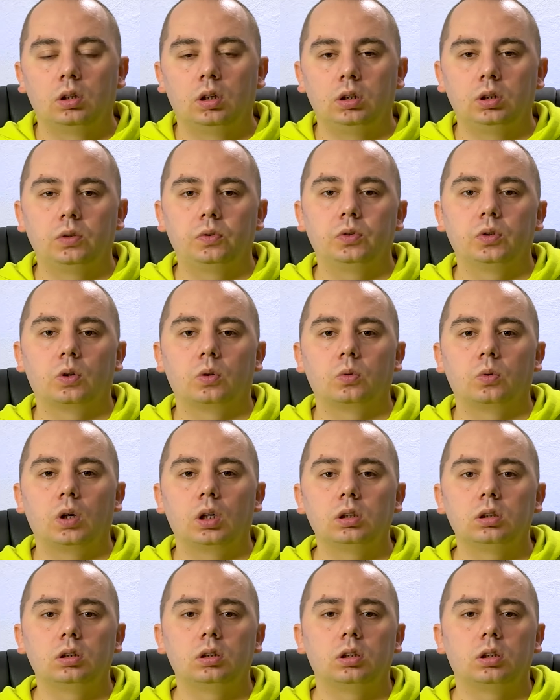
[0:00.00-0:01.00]
And if you're
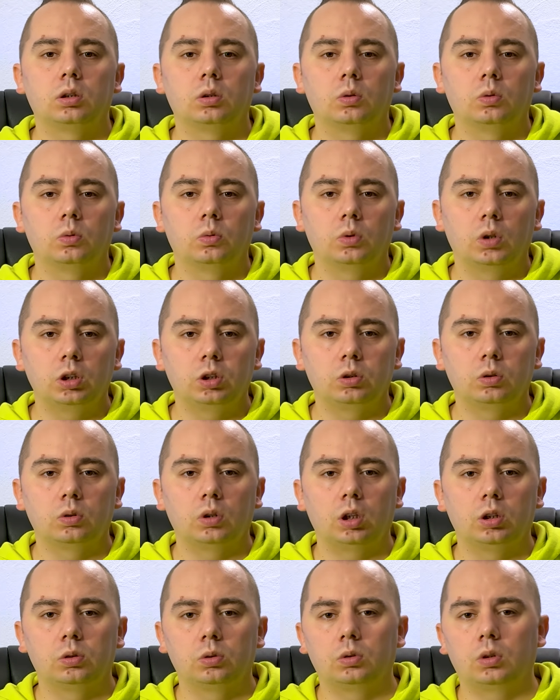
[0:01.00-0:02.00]
wondering what should
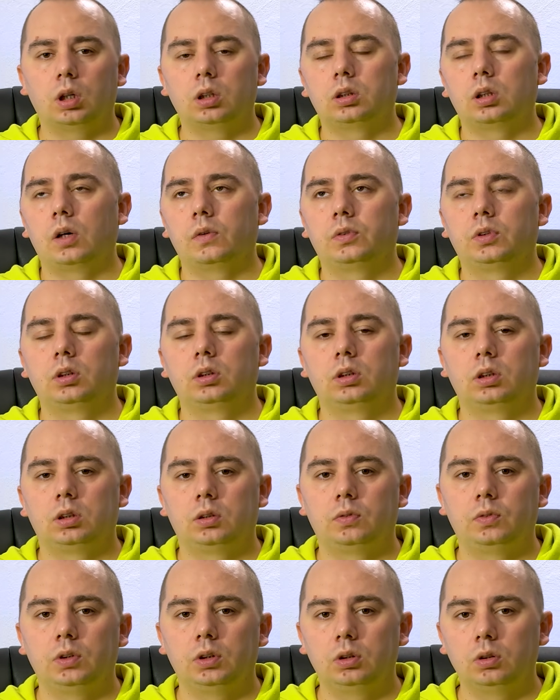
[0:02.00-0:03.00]
I do right after
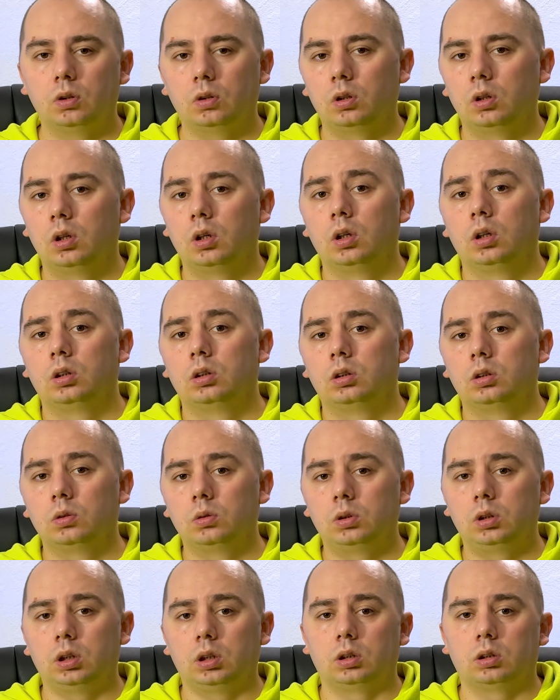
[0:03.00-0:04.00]
this video, do
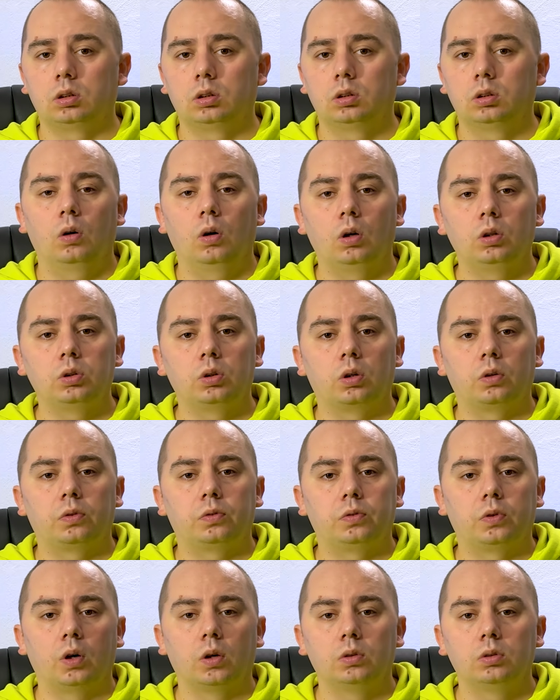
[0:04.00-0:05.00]
this. On your
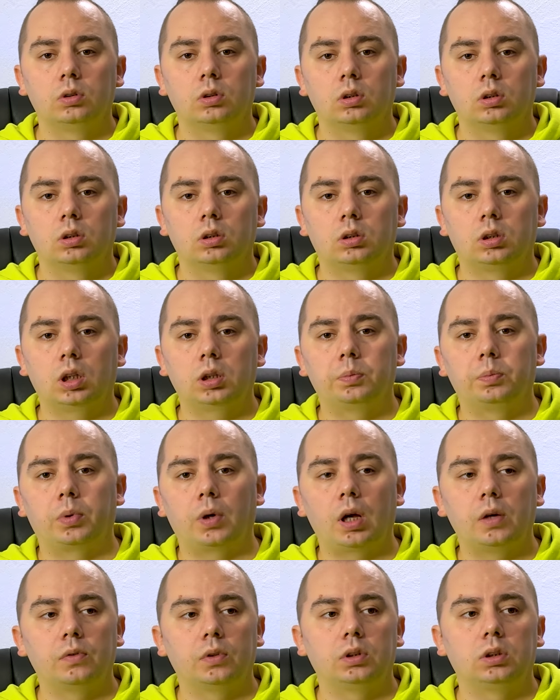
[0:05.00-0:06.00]
phone, set
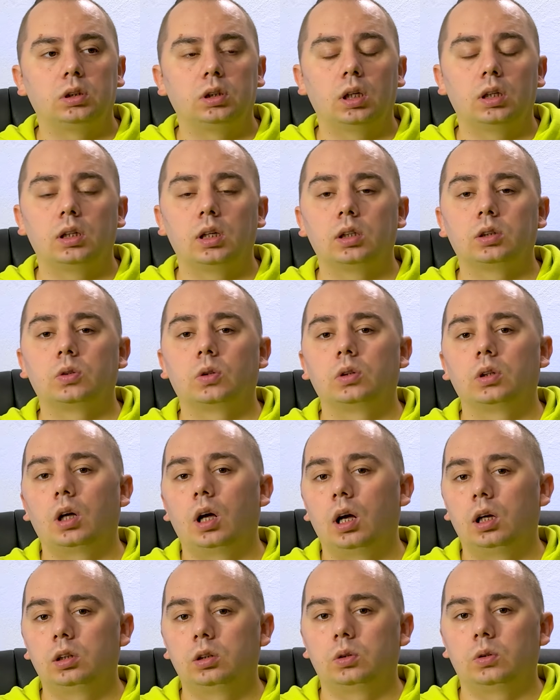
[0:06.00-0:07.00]
private DNS on
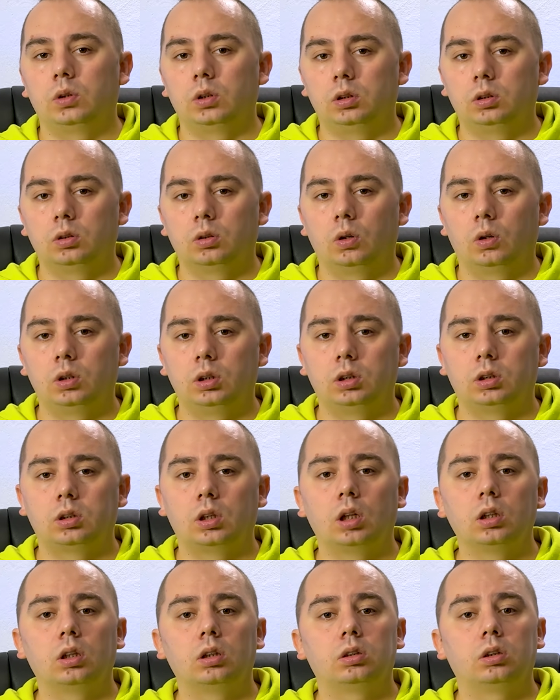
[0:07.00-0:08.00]
Android or
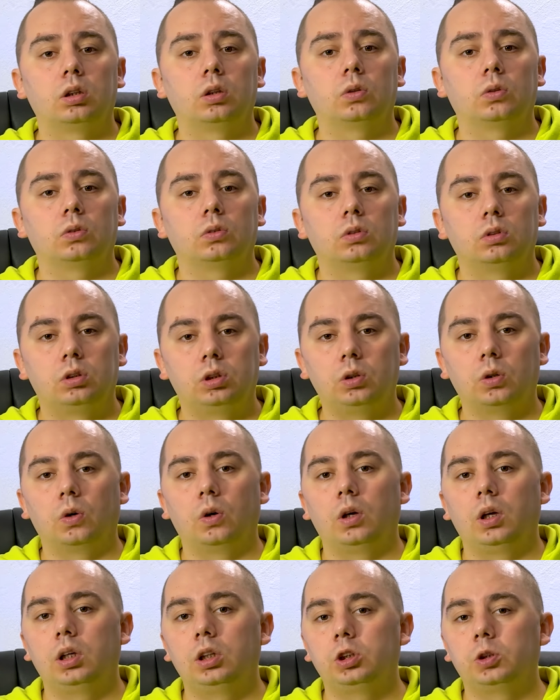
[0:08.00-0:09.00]
install a
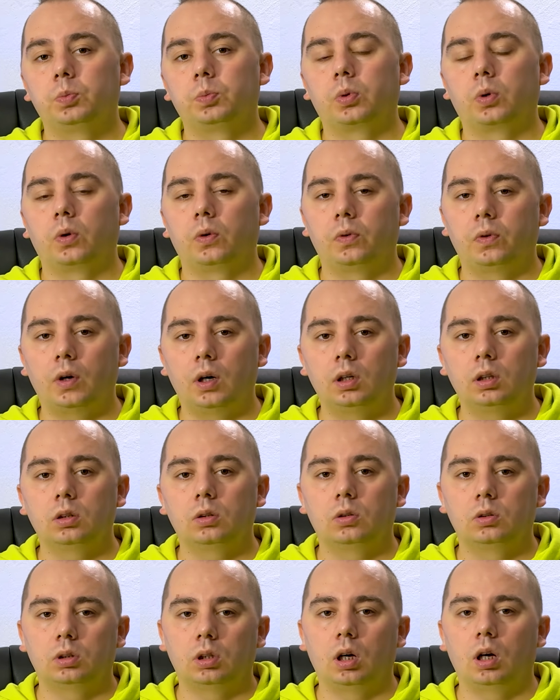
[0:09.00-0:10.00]
DOH profile
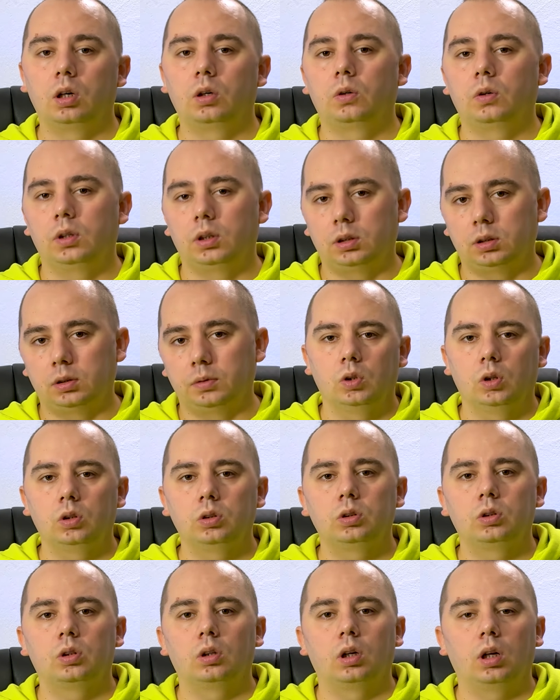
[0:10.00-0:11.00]
on iOS. On
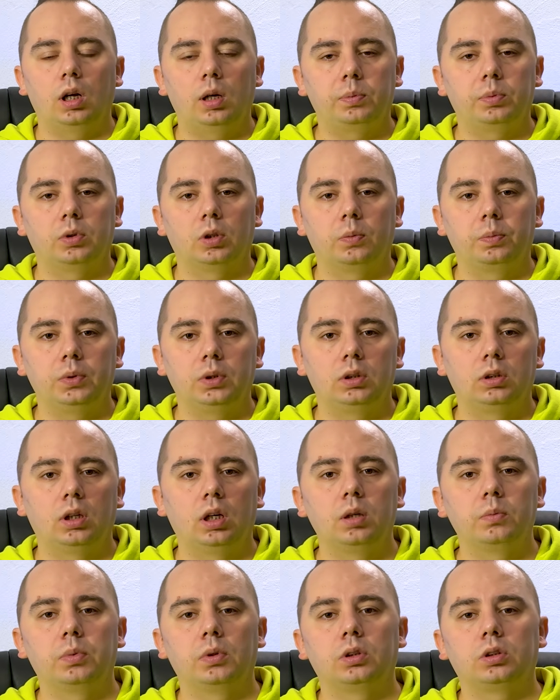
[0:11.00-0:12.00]
your laptop,
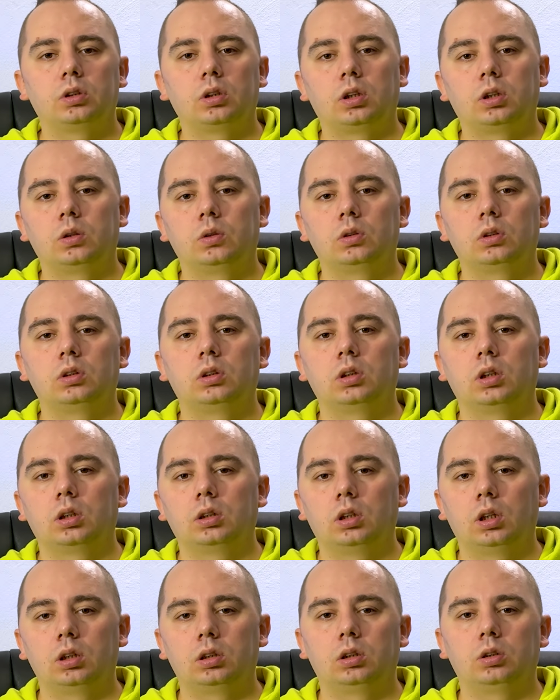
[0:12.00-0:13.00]
enable secure
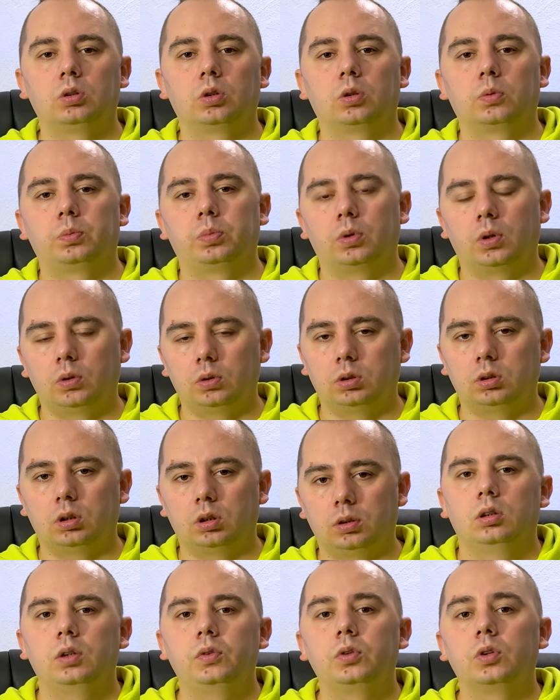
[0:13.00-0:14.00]
DNS in your browser.
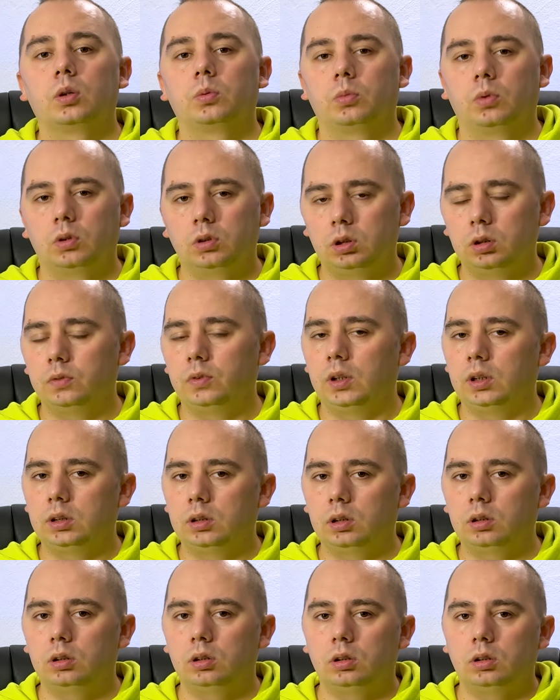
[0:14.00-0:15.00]
If you're
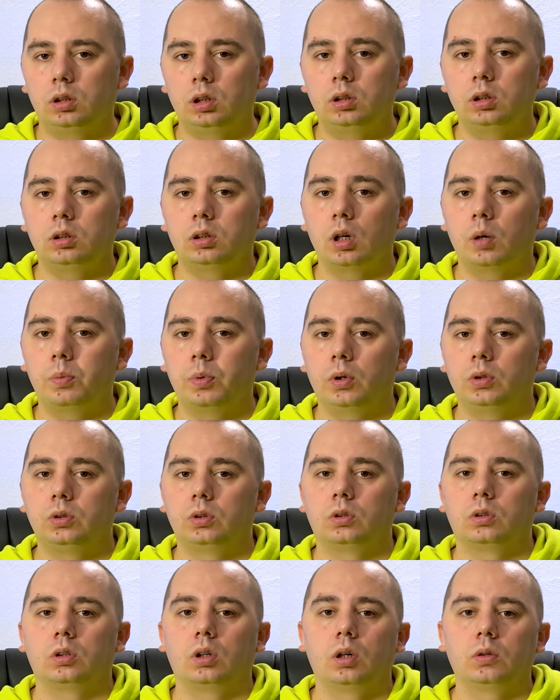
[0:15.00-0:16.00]
motivated, set it up on
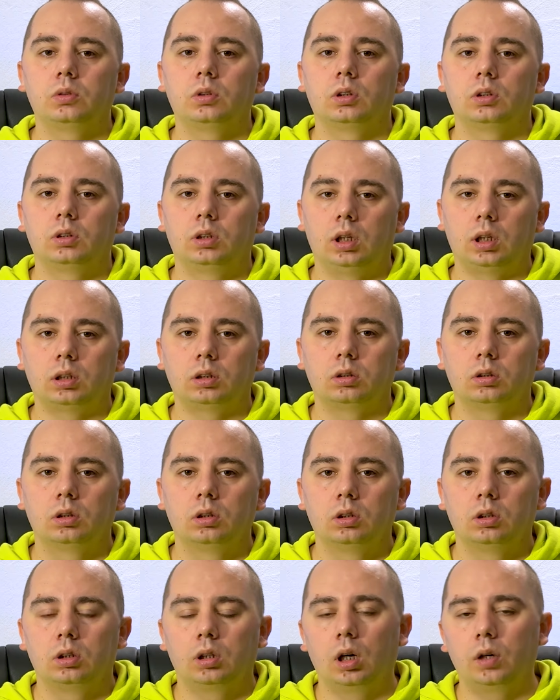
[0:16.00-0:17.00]
your router next.
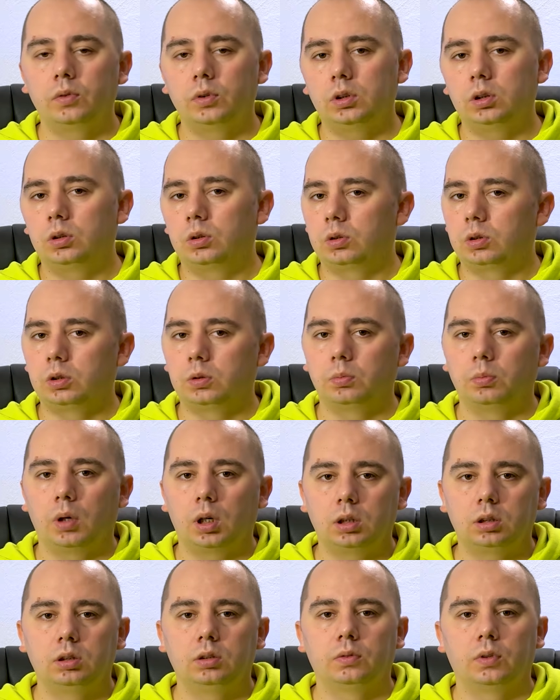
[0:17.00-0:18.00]
Cover your
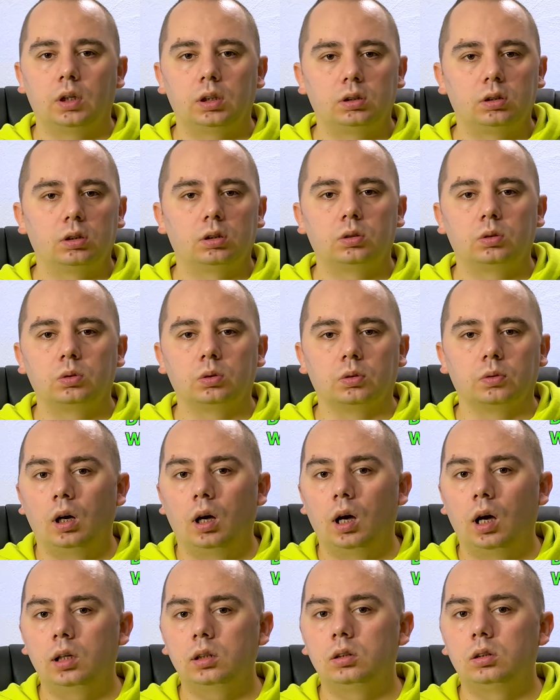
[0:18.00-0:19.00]
smart devices too.
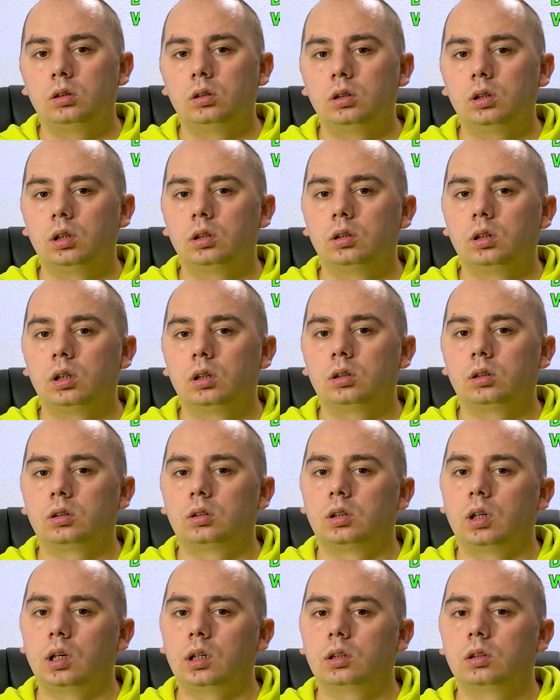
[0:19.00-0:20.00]
Add
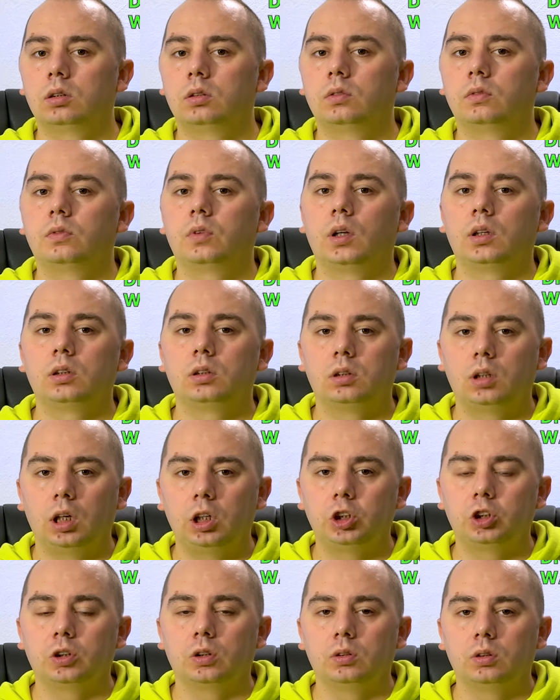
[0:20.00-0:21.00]
DNSSEC
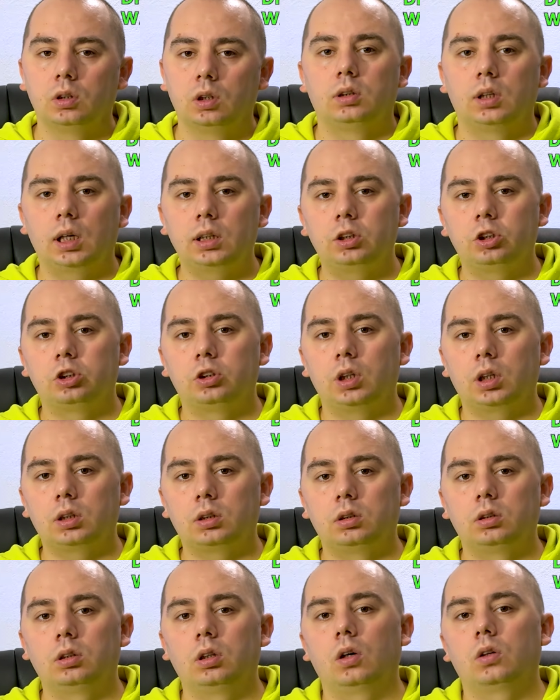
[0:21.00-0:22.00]
validation. That
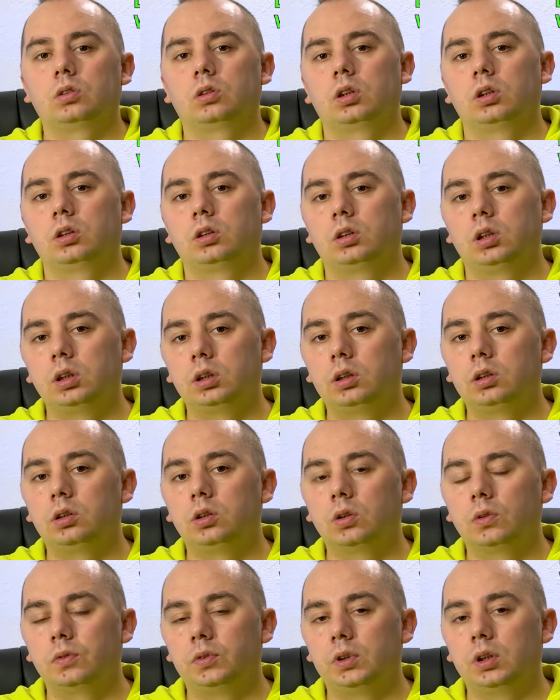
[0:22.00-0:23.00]
checks the
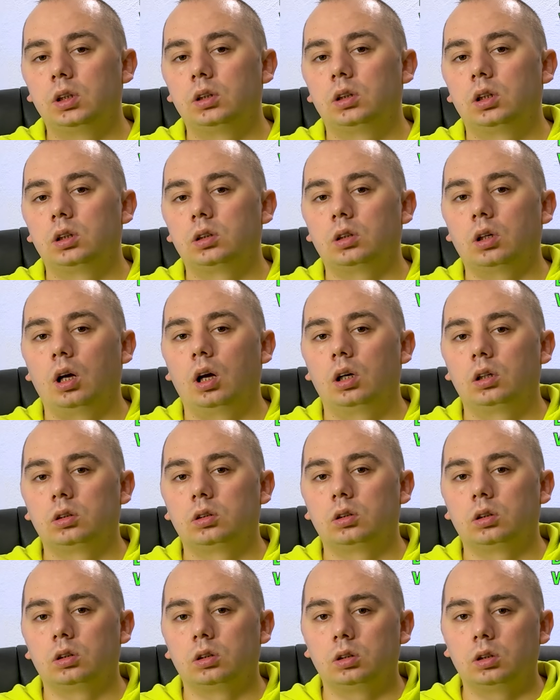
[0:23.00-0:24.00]
authenticity of DNS
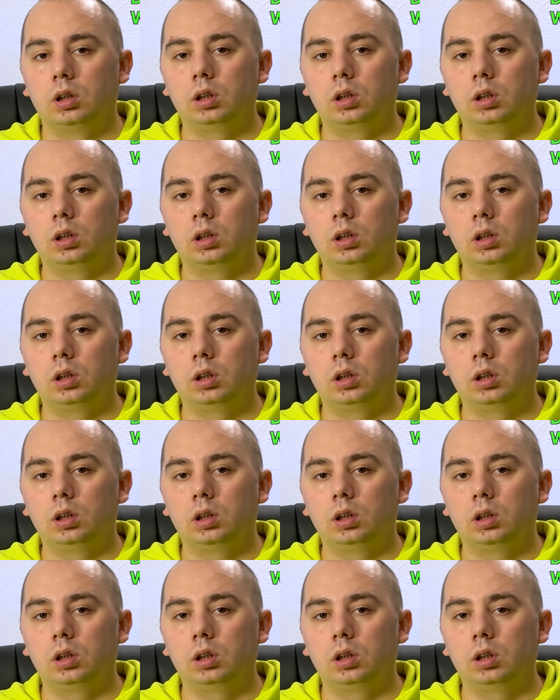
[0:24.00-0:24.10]
answers.